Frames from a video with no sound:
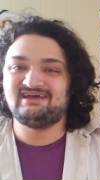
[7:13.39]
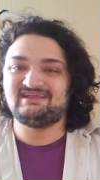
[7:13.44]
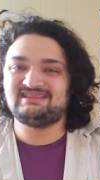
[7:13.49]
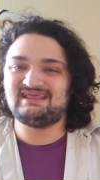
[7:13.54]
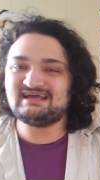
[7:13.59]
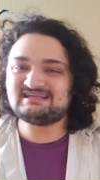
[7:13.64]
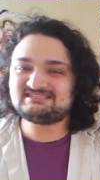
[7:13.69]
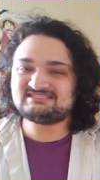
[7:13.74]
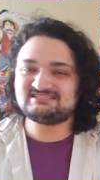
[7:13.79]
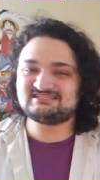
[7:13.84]

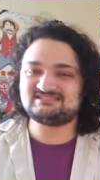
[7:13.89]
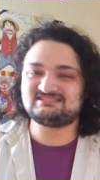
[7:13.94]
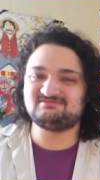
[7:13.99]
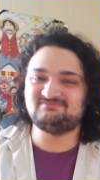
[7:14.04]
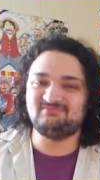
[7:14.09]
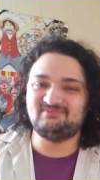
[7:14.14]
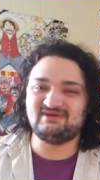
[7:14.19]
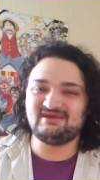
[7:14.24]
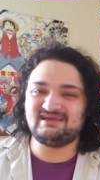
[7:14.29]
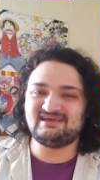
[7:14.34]
that's just
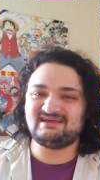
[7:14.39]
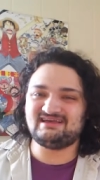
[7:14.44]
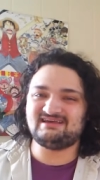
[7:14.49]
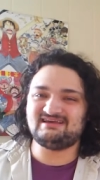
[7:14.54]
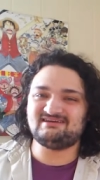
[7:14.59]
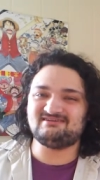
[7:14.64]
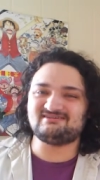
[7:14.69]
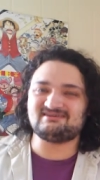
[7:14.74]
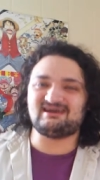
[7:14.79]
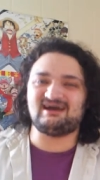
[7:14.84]

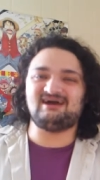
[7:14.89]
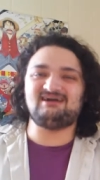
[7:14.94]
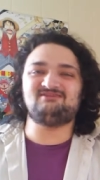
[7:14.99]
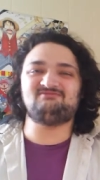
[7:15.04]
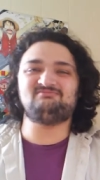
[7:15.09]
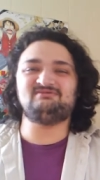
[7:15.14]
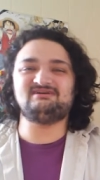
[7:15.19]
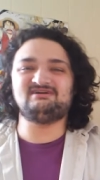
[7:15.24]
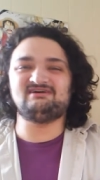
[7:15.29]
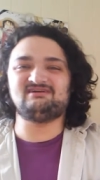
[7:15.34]
me kind
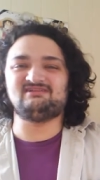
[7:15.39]
of being a